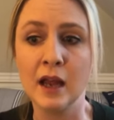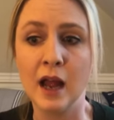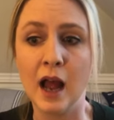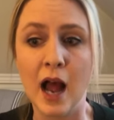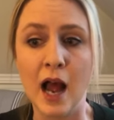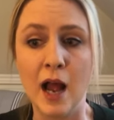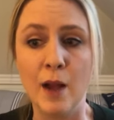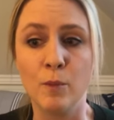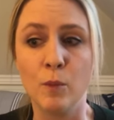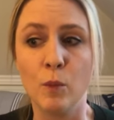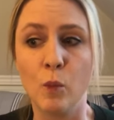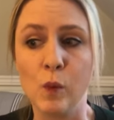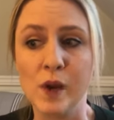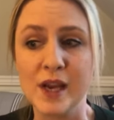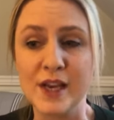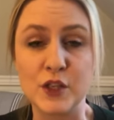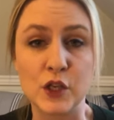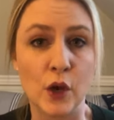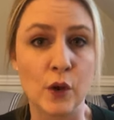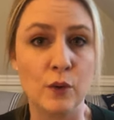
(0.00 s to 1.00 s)
Um,
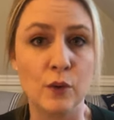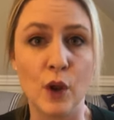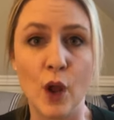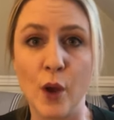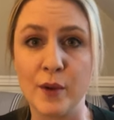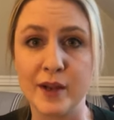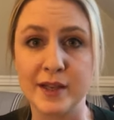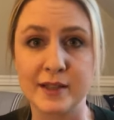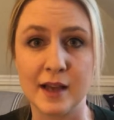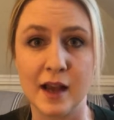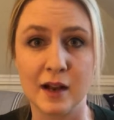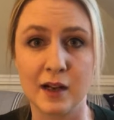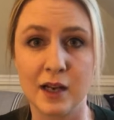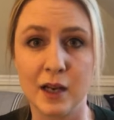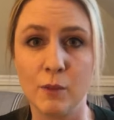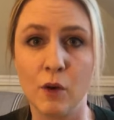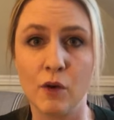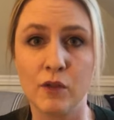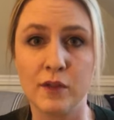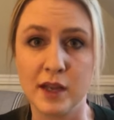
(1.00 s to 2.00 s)
we don't know exactly
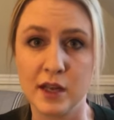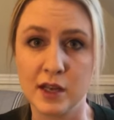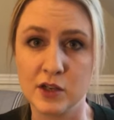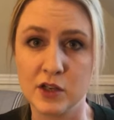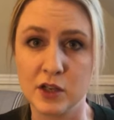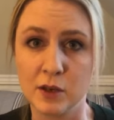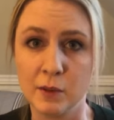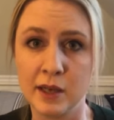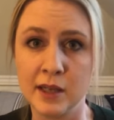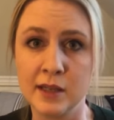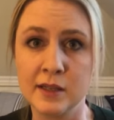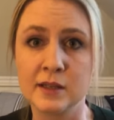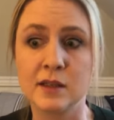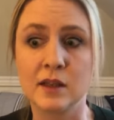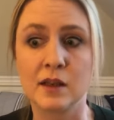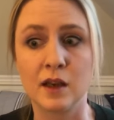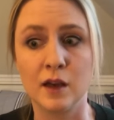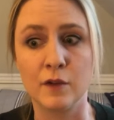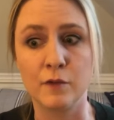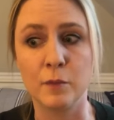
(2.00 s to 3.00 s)
what the issue is. The
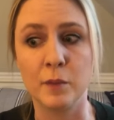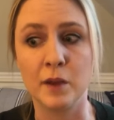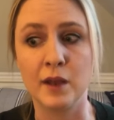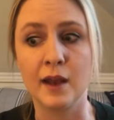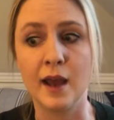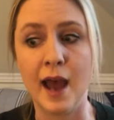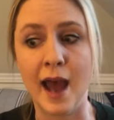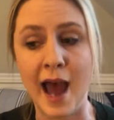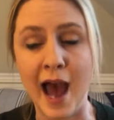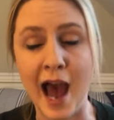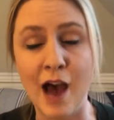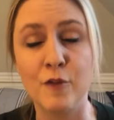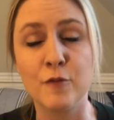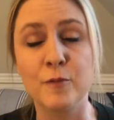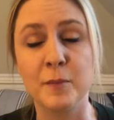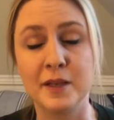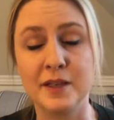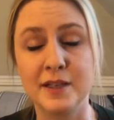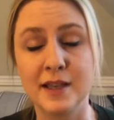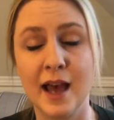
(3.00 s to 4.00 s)
government have
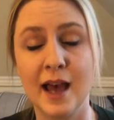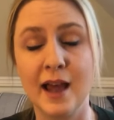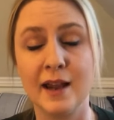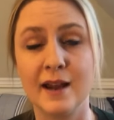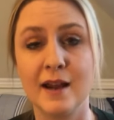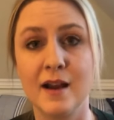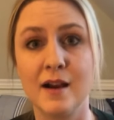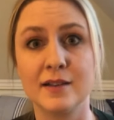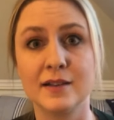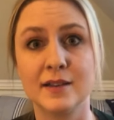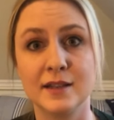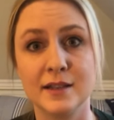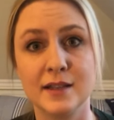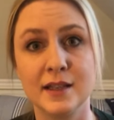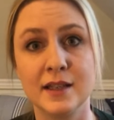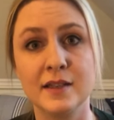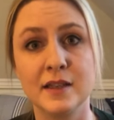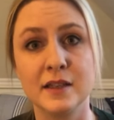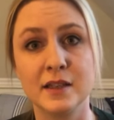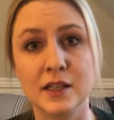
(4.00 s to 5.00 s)
been telling us this
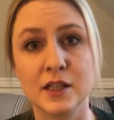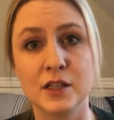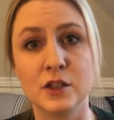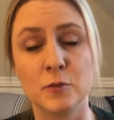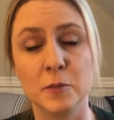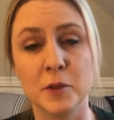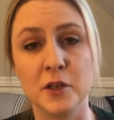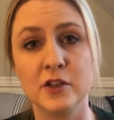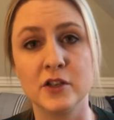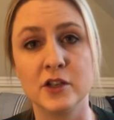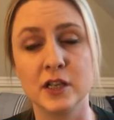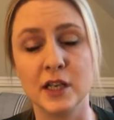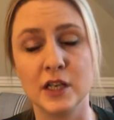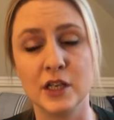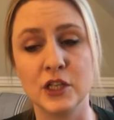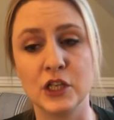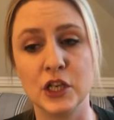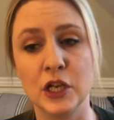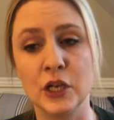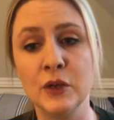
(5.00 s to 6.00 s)
is a distribution
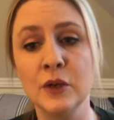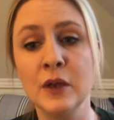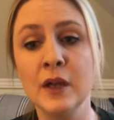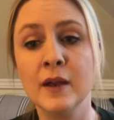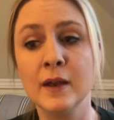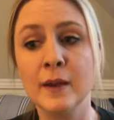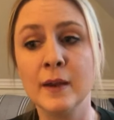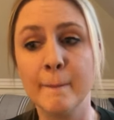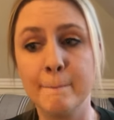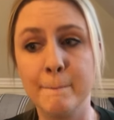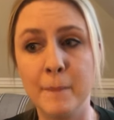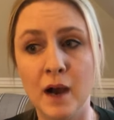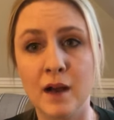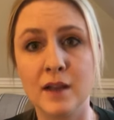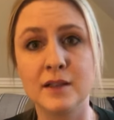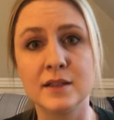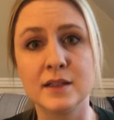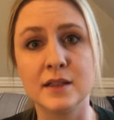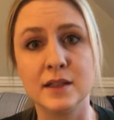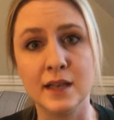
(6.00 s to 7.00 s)
issue,
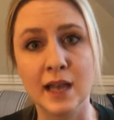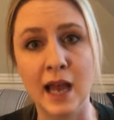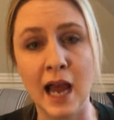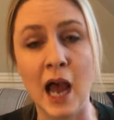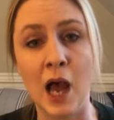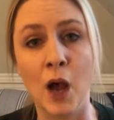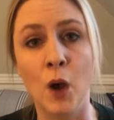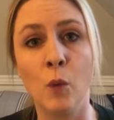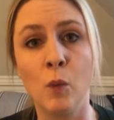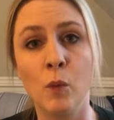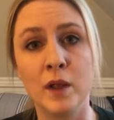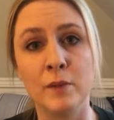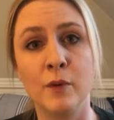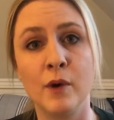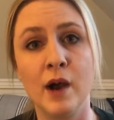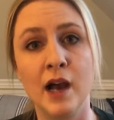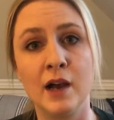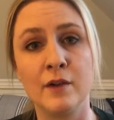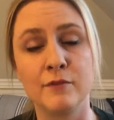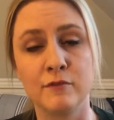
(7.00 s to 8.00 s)
but now we
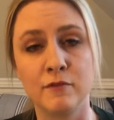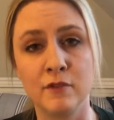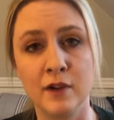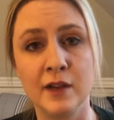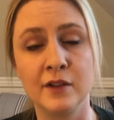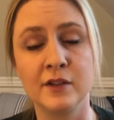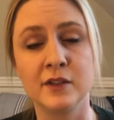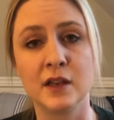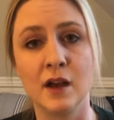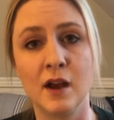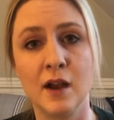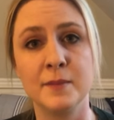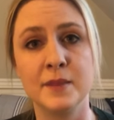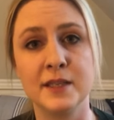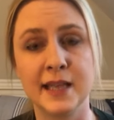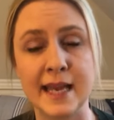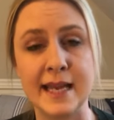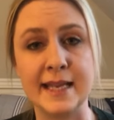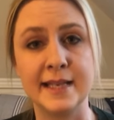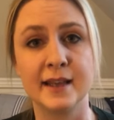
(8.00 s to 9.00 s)
will have real time
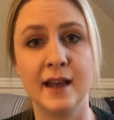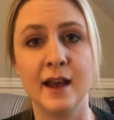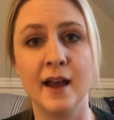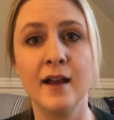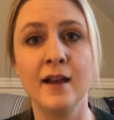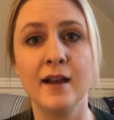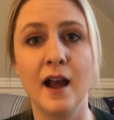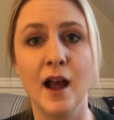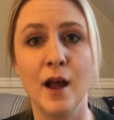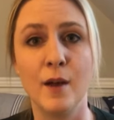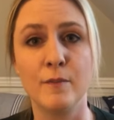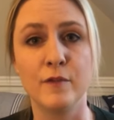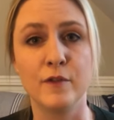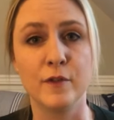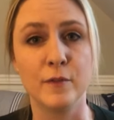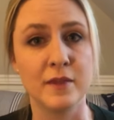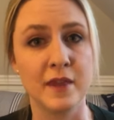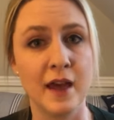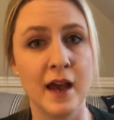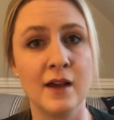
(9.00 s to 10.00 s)
data um,
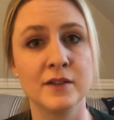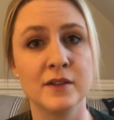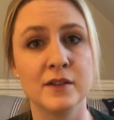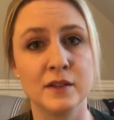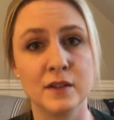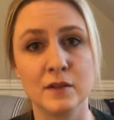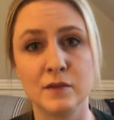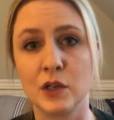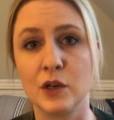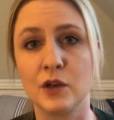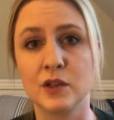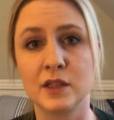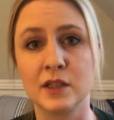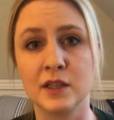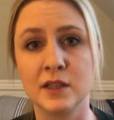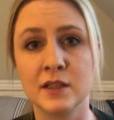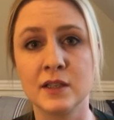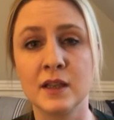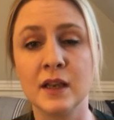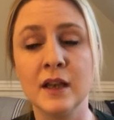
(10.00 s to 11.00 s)
from thousands of
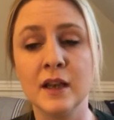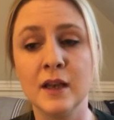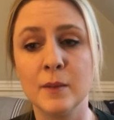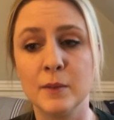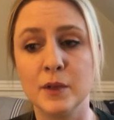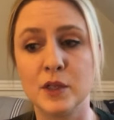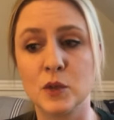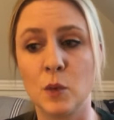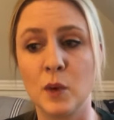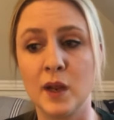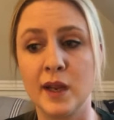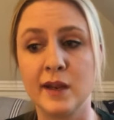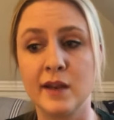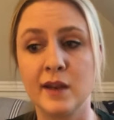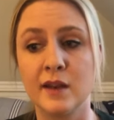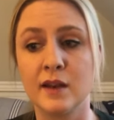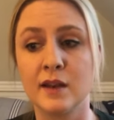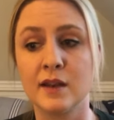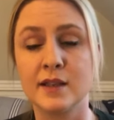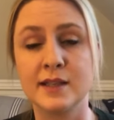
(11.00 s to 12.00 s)
doctors
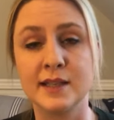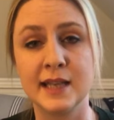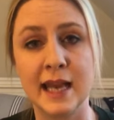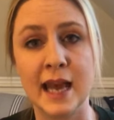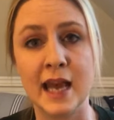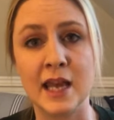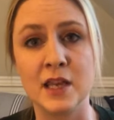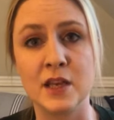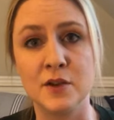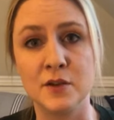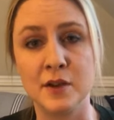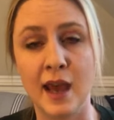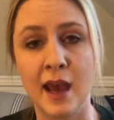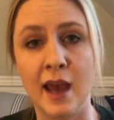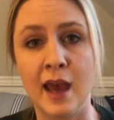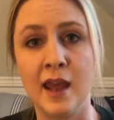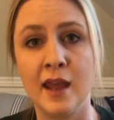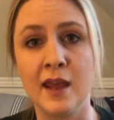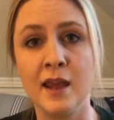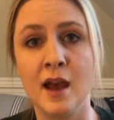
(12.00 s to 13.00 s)
between DA
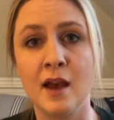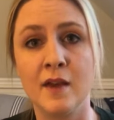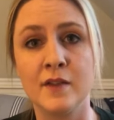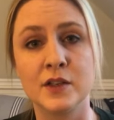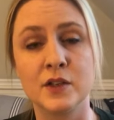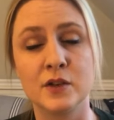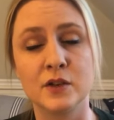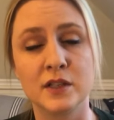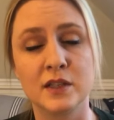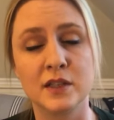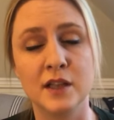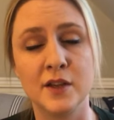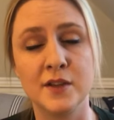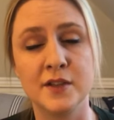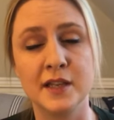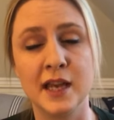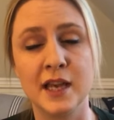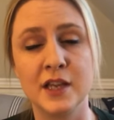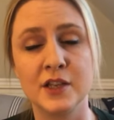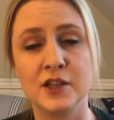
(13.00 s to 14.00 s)
UK, uh, the Doctors
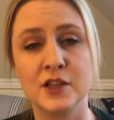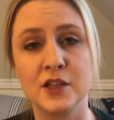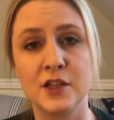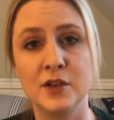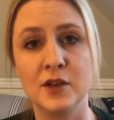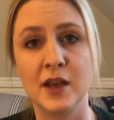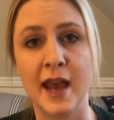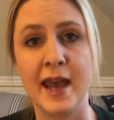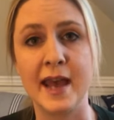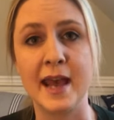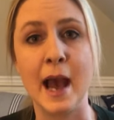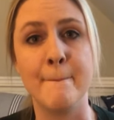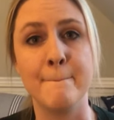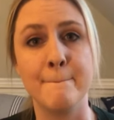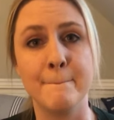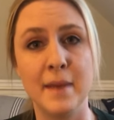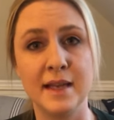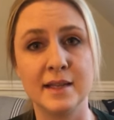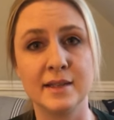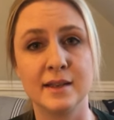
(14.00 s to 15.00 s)
Association UK,
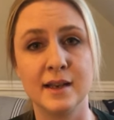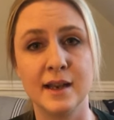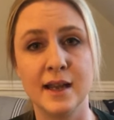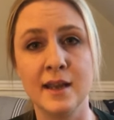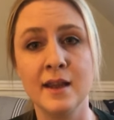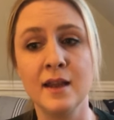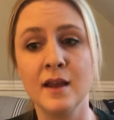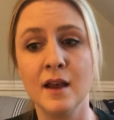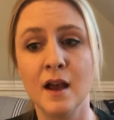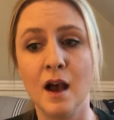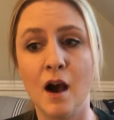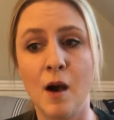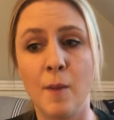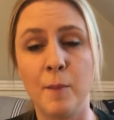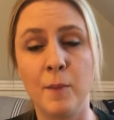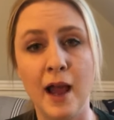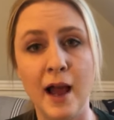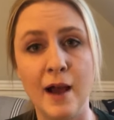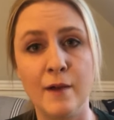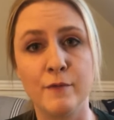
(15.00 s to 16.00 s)
and Messly. Our
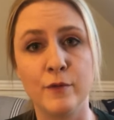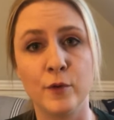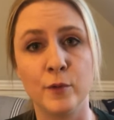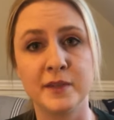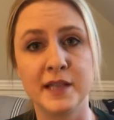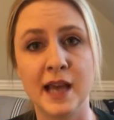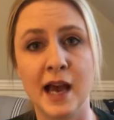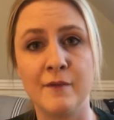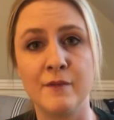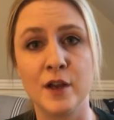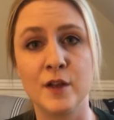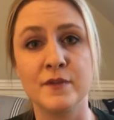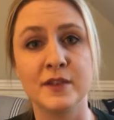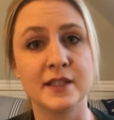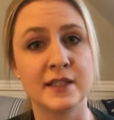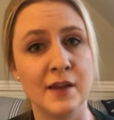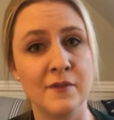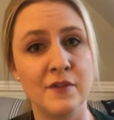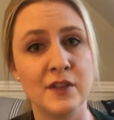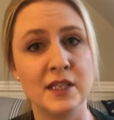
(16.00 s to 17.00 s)
platforms have over
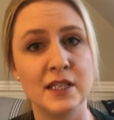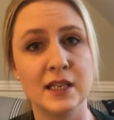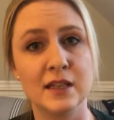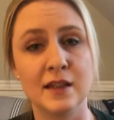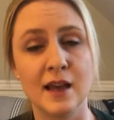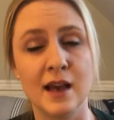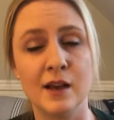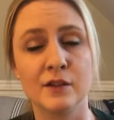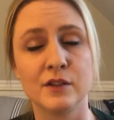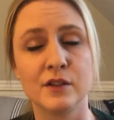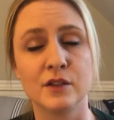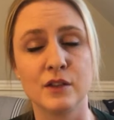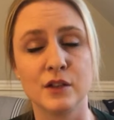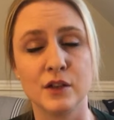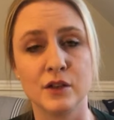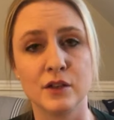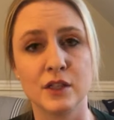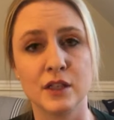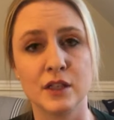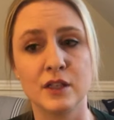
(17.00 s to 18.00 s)
70,000
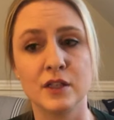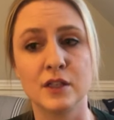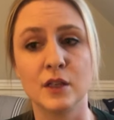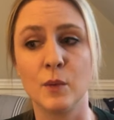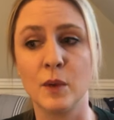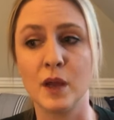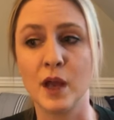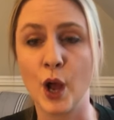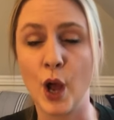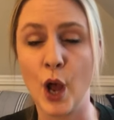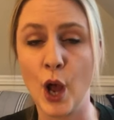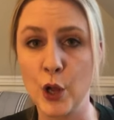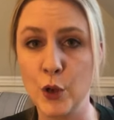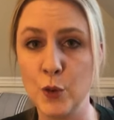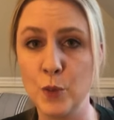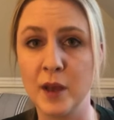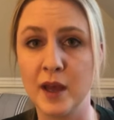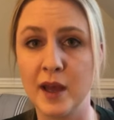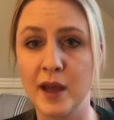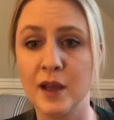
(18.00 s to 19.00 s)
doctors, so we are
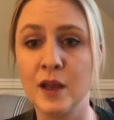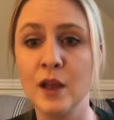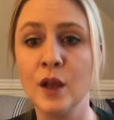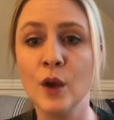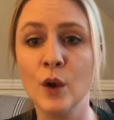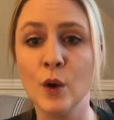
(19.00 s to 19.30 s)
hoping